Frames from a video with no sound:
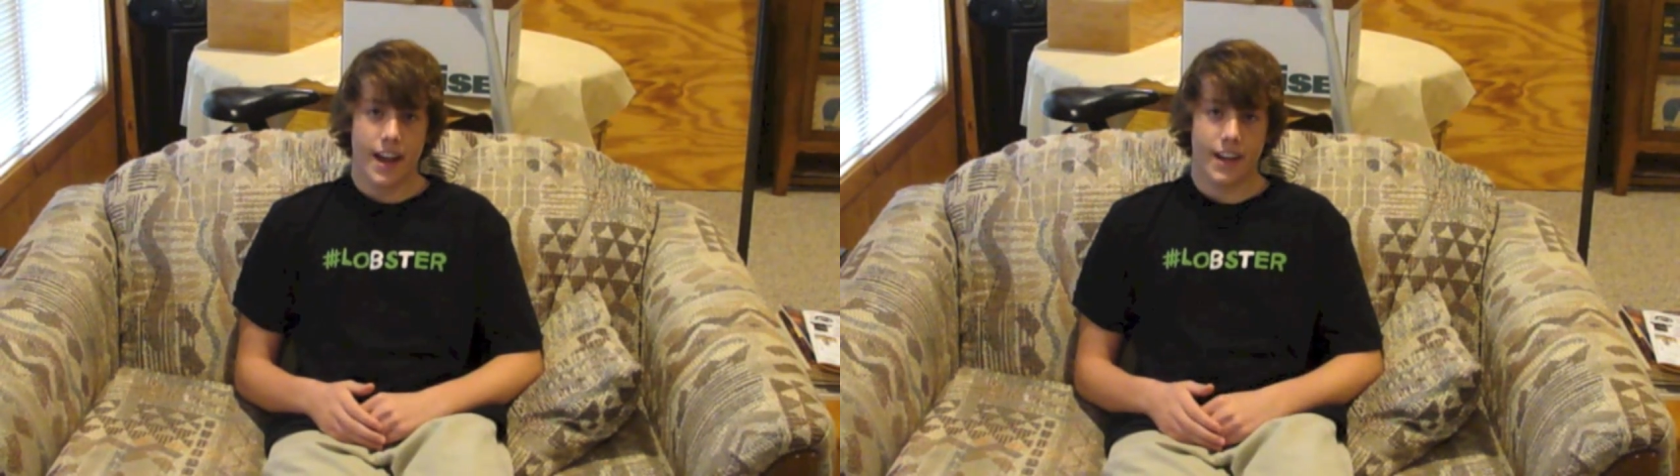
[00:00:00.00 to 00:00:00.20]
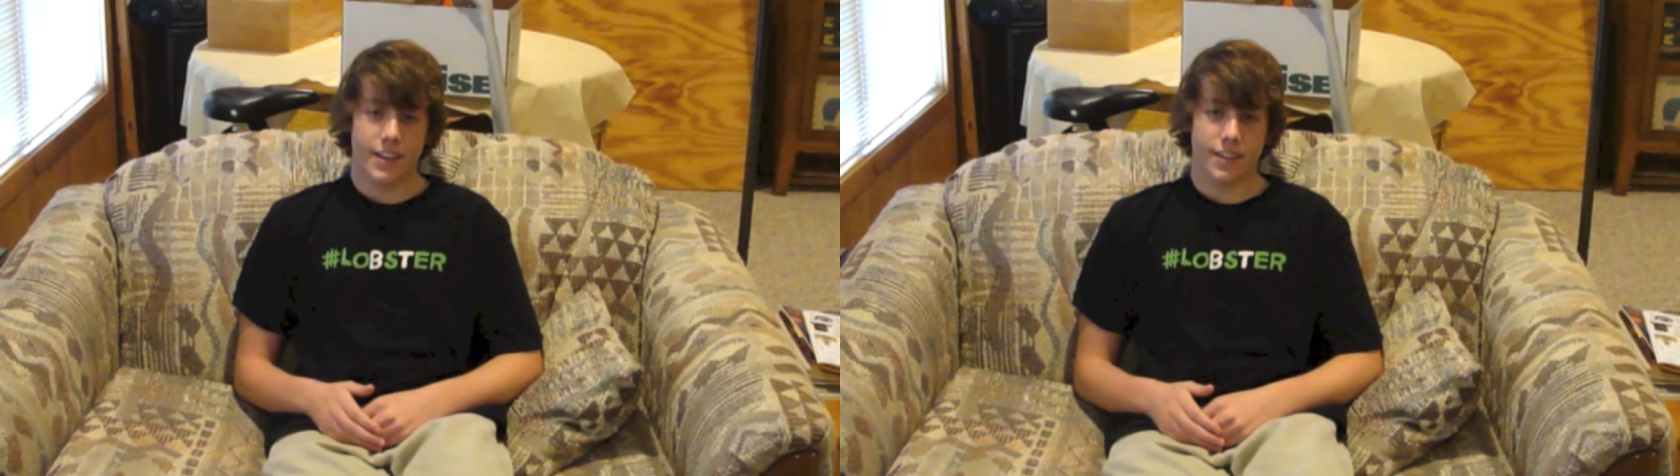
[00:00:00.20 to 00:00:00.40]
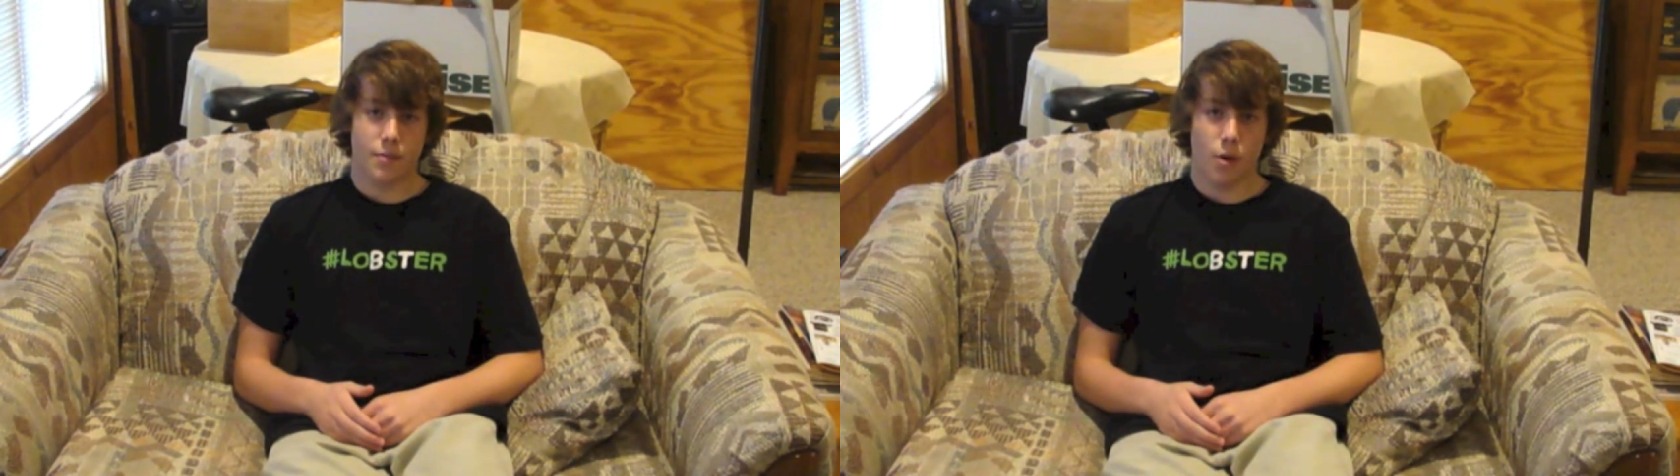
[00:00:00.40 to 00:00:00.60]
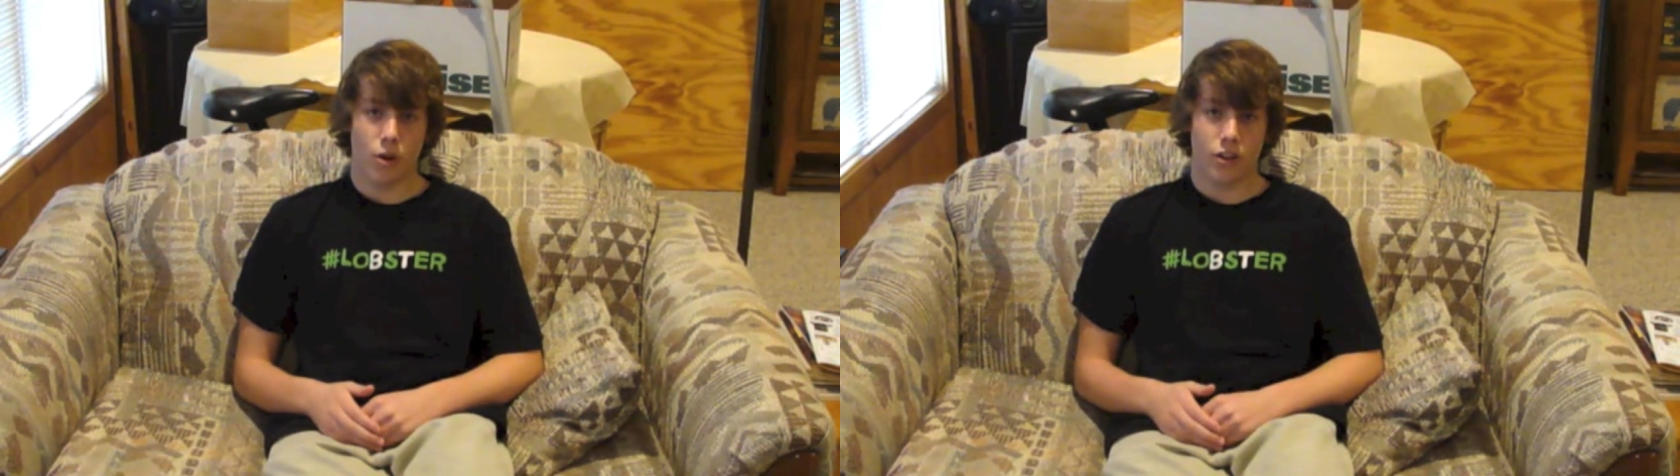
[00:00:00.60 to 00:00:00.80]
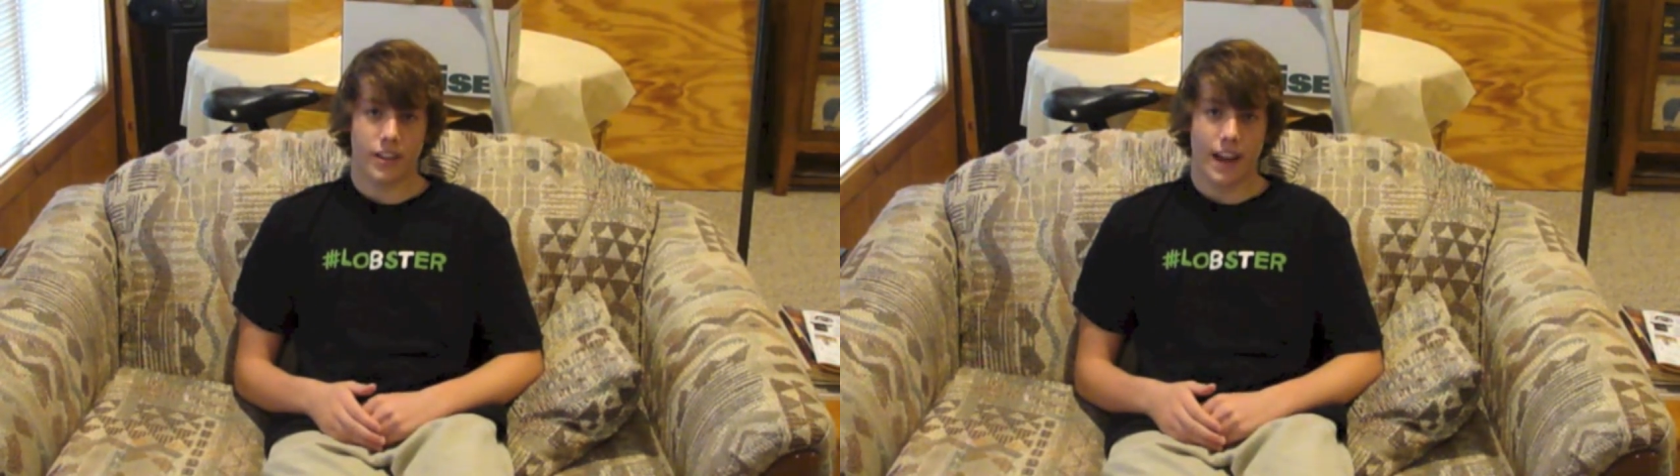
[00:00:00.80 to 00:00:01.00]
into the
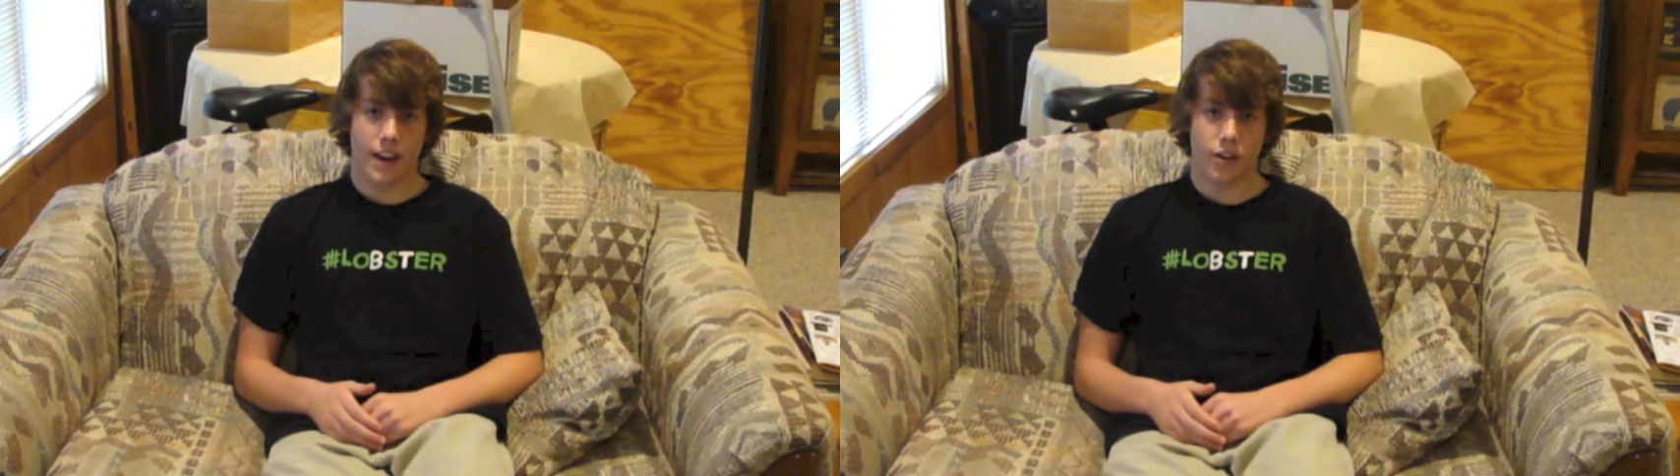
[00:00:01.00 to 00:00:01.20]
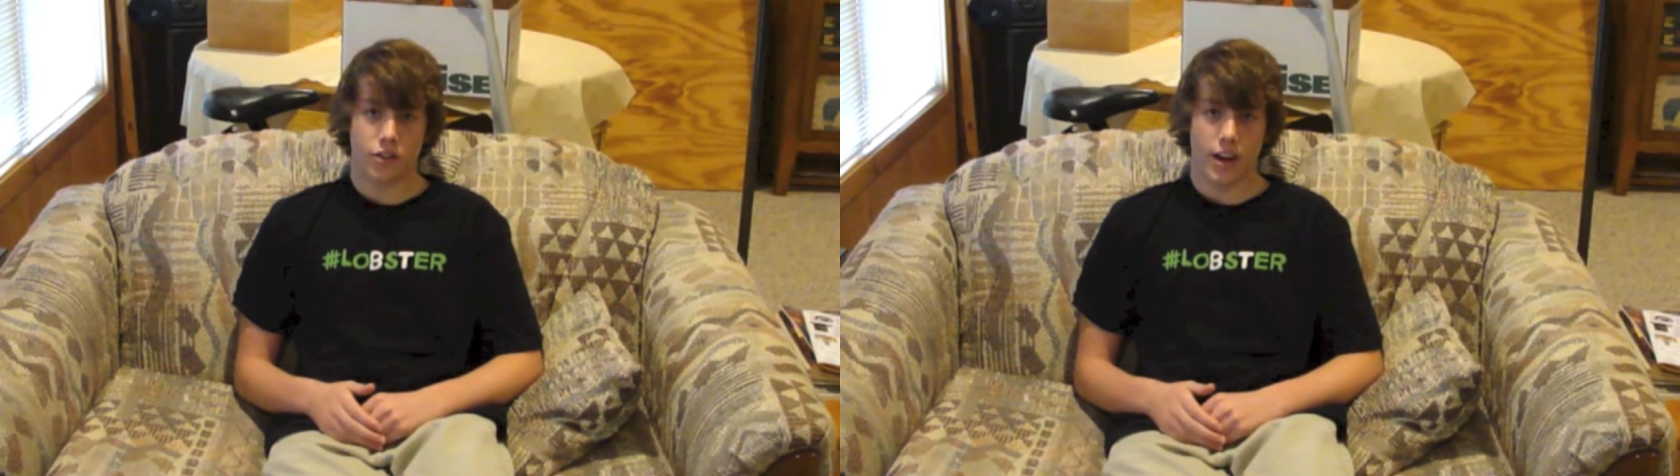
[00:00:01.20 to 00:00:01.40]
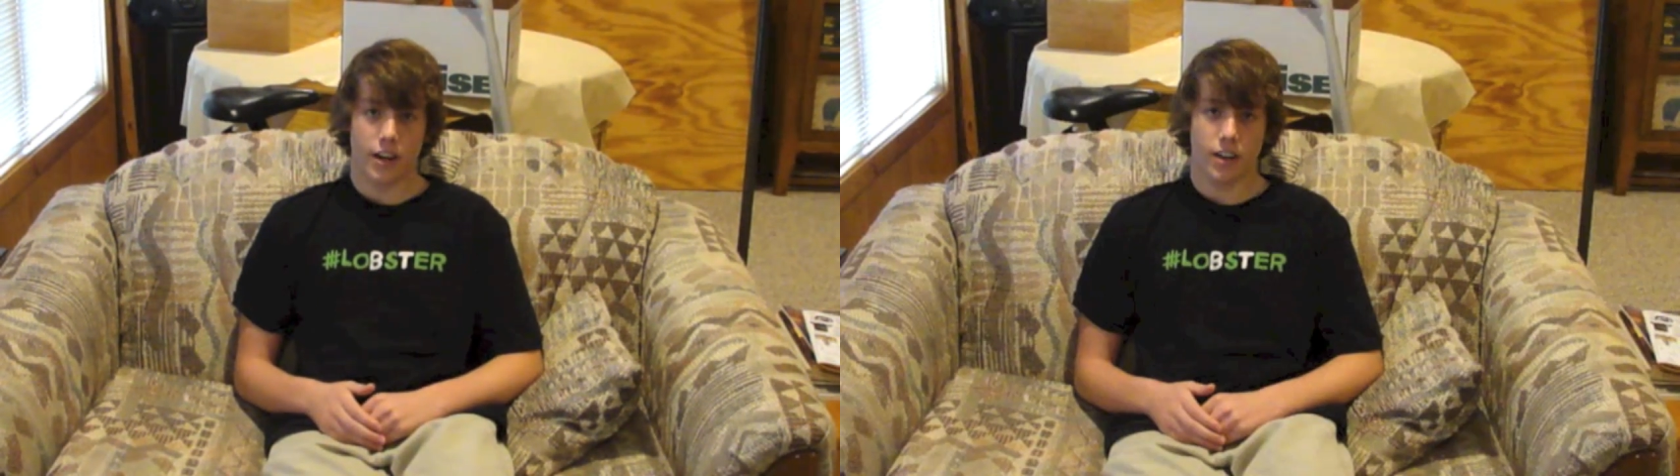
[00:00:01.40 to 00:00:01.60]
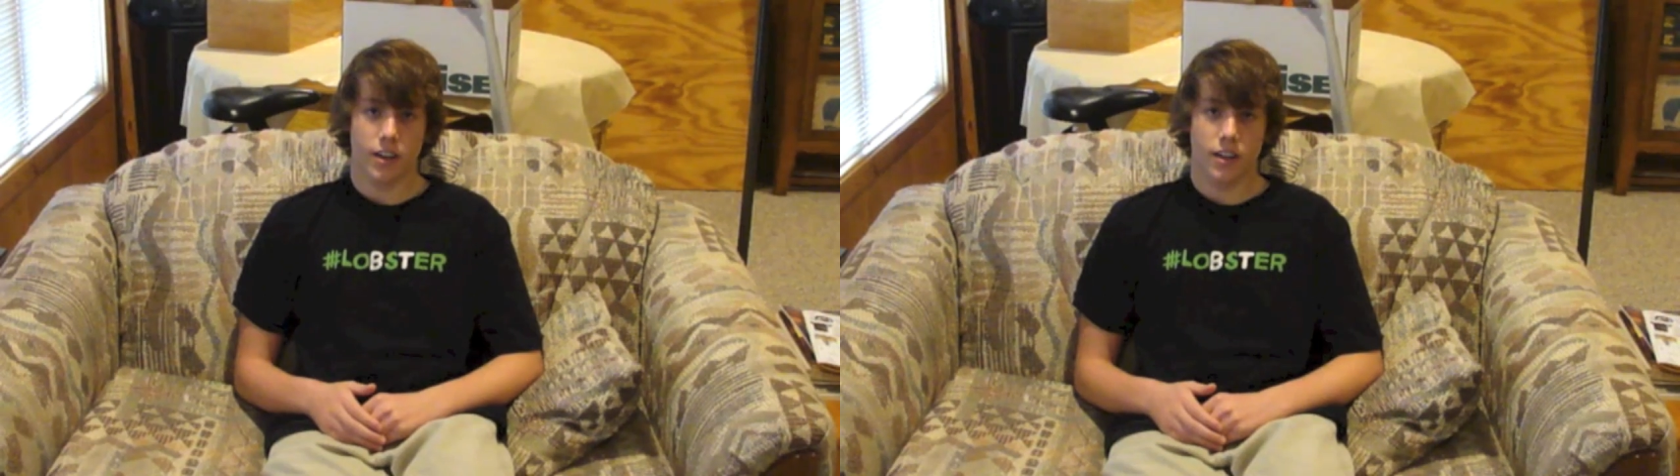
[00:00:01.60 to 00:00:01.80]
motor in the hair dryer,